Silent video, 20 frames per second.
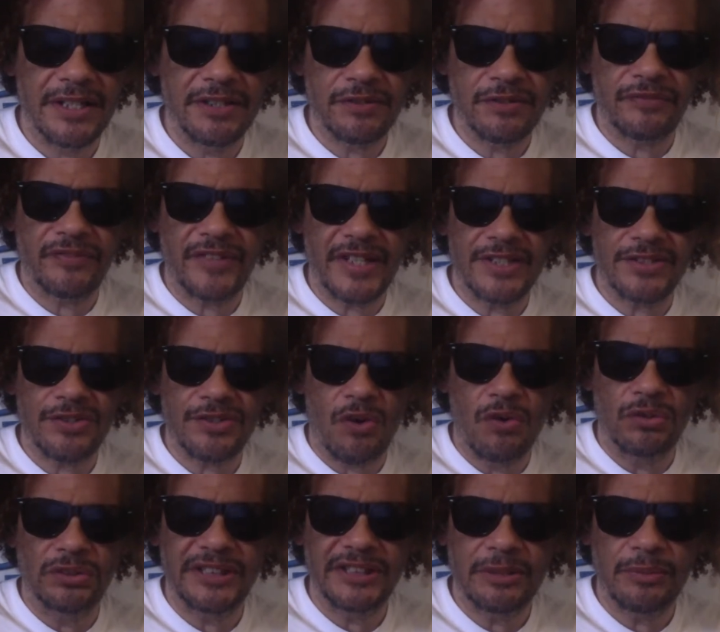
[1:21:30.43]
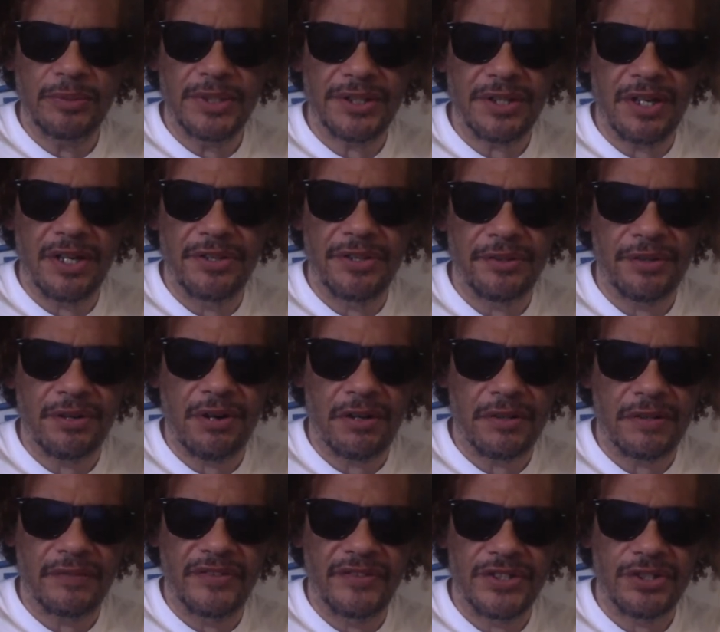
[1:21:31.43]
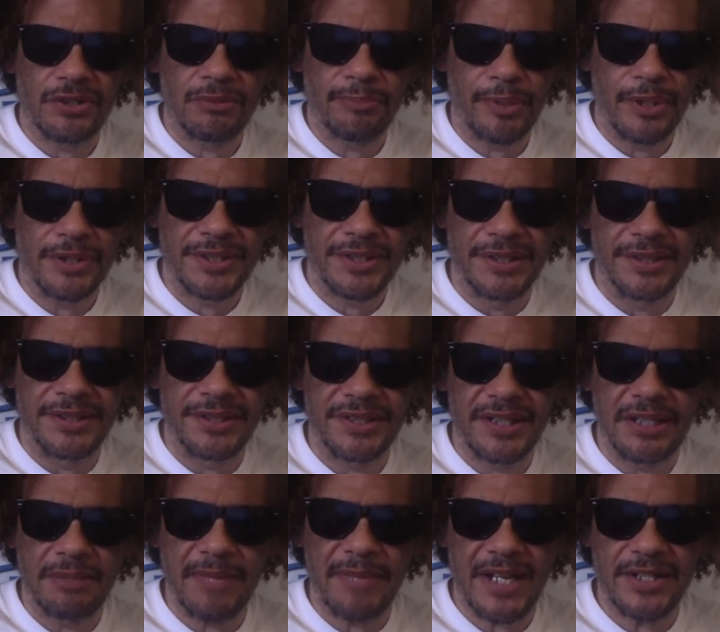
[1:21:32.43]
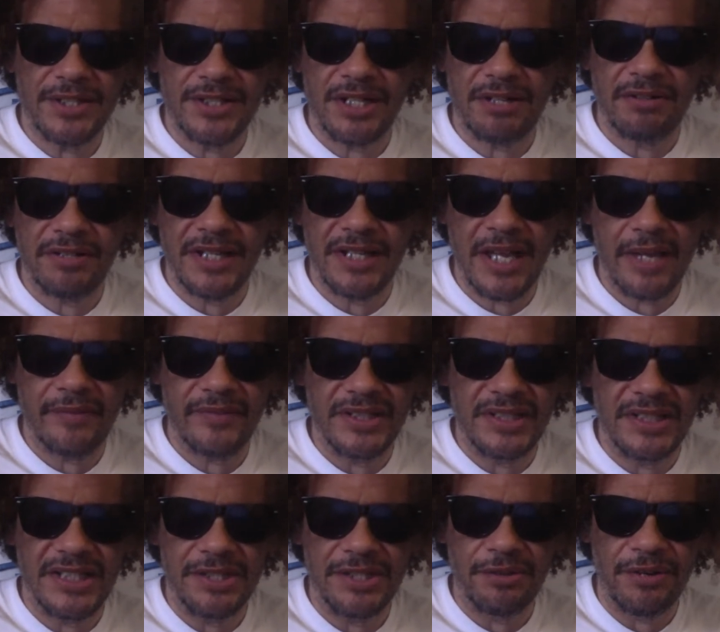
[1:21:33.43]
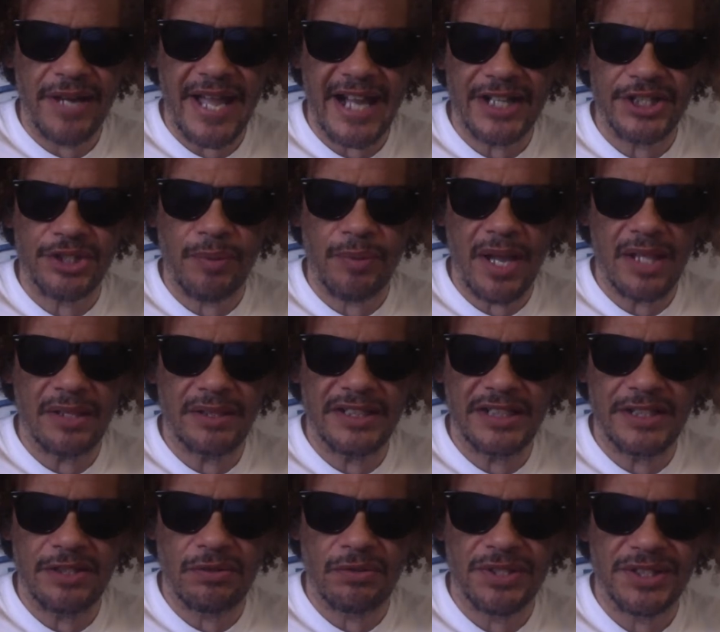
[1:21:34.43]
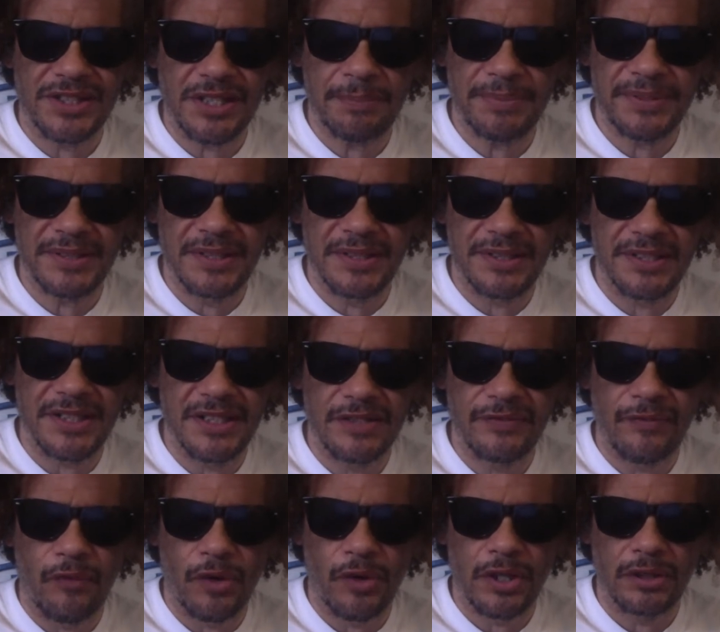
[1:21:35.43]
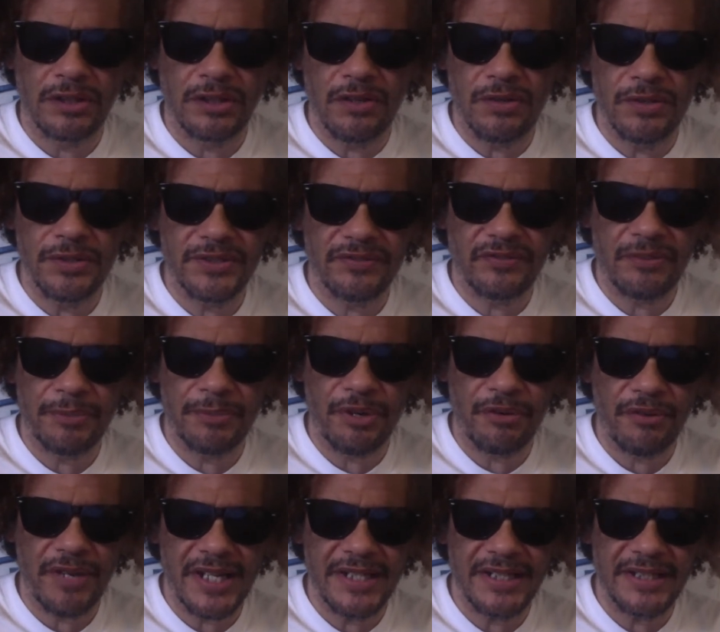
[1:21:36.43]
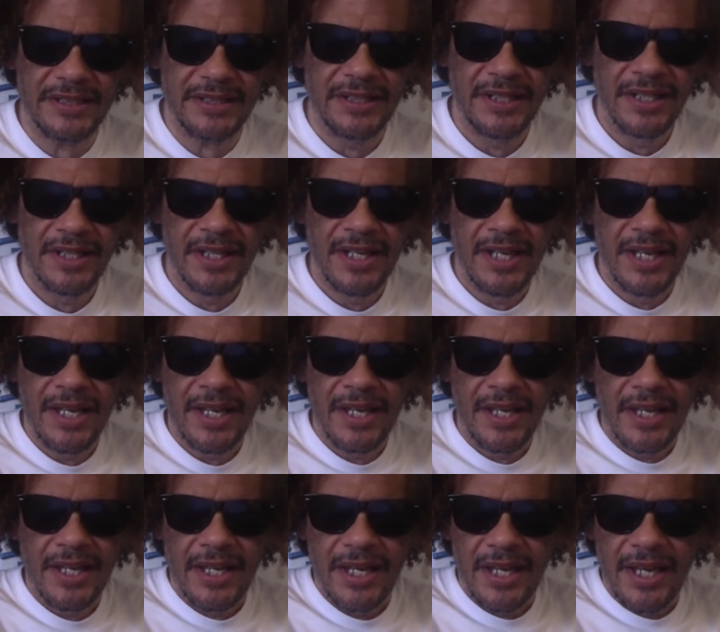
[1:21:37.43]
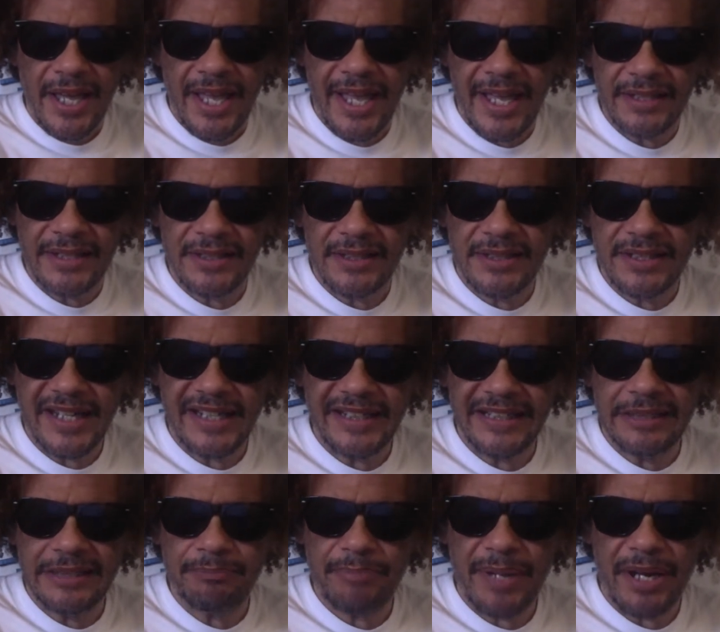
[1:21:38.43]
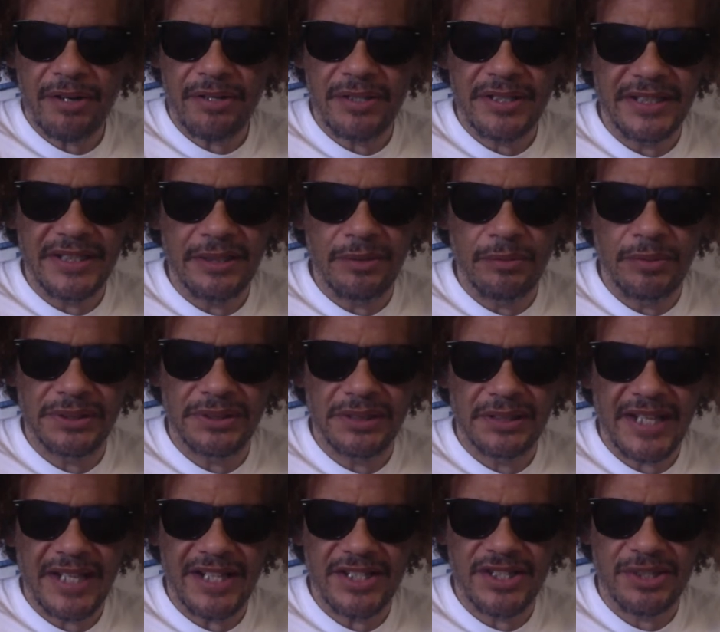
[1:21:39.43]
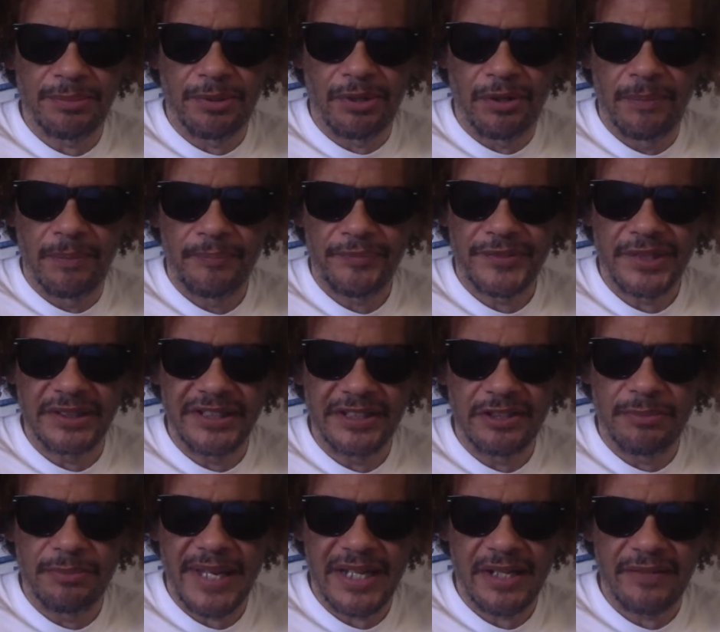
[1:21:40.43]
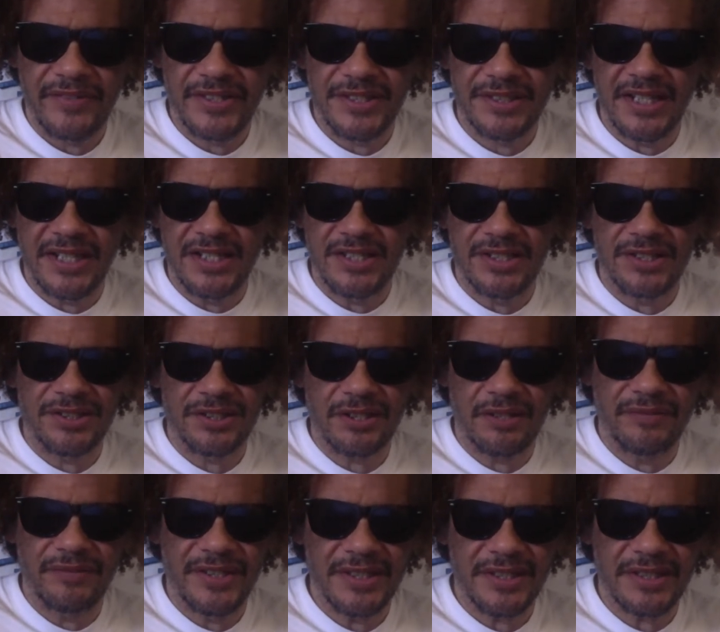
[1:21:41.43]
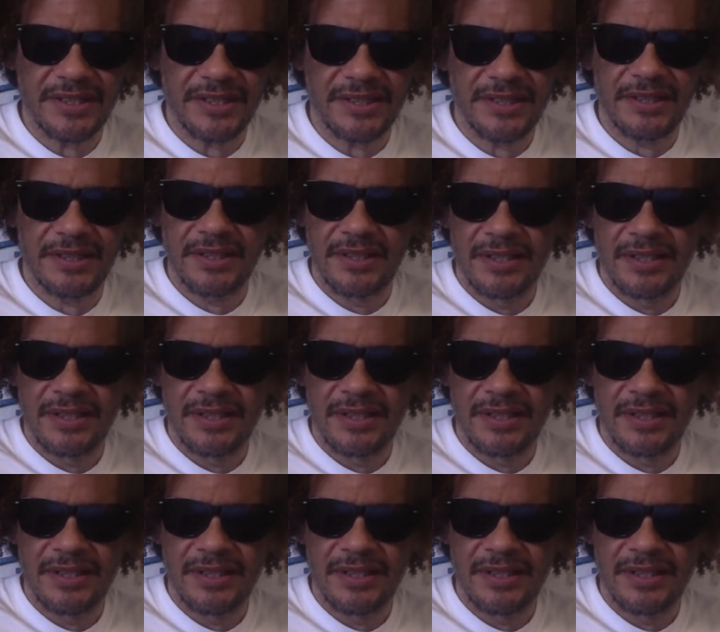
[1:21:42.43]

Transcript: interface only with other artificial persons. The imaginary, having neither actuality nor substance, is foreclosed from creating and attaining parity with the tangible. The legal manifestations of this